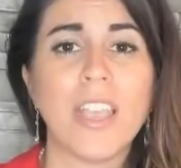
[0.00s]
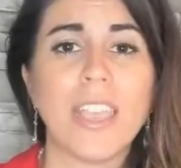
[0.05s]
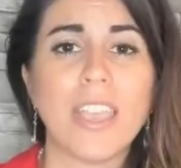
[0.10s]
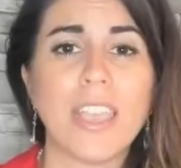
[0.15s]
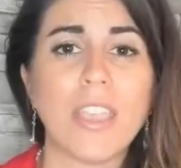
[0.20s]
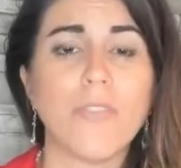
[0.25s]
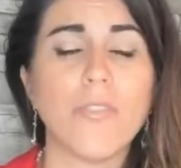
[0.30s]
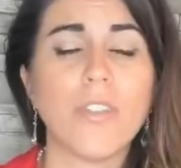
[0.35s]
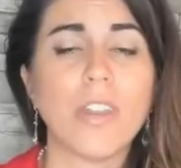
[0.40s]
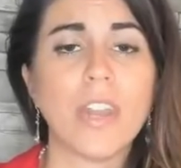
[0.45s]

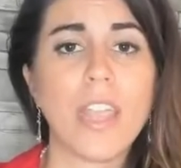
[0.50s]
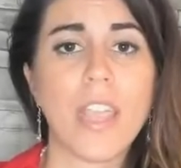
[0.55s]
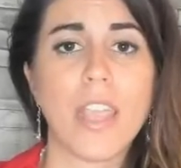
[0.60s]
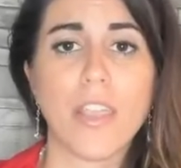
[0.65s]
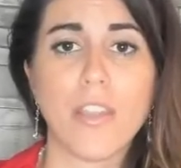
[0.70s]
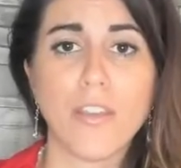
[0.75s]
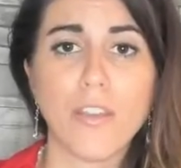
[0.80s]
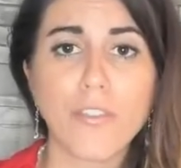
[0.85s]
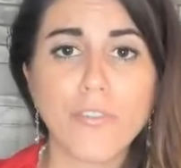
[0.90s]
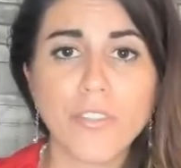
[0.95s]
even
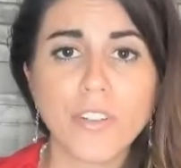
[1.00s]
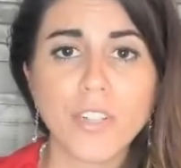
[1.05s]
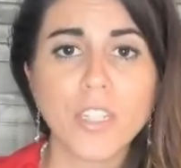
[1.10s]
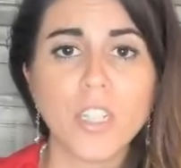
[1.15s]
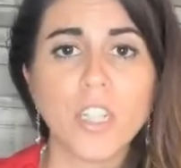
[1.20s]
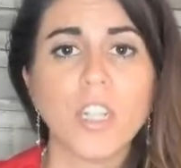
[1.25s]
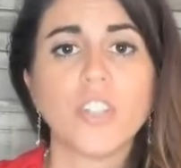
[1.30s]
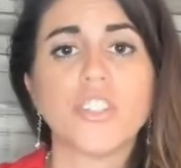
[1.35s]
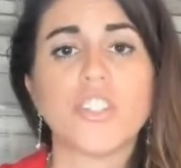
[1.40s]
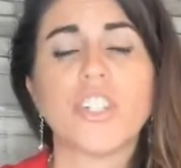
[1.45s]
if
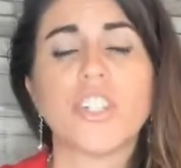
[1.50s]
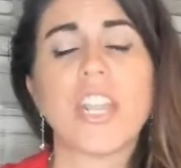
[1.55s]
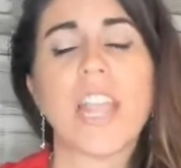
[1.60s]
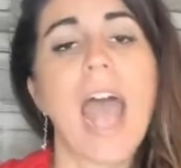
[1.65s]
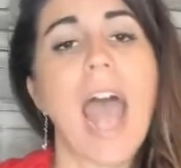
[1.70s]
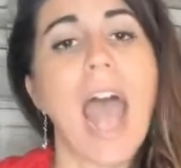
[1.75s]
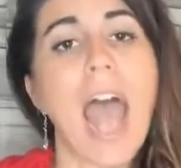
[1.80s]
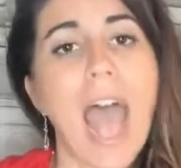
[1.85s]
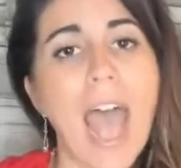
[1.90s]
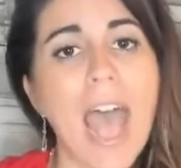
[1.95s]
she
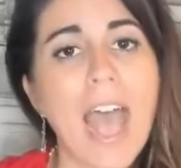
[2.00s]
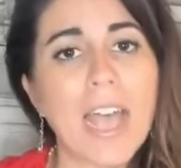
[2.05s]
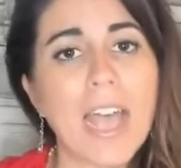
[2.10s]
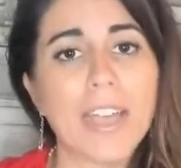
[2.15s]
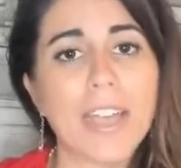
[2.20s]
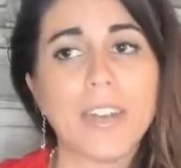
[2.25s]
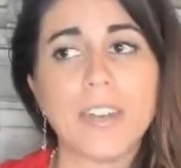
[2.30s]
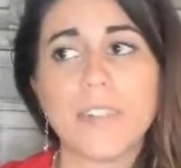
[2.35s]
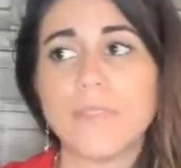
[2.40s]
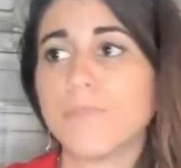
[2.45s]

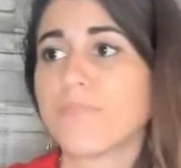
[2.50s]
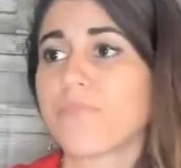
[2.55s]
had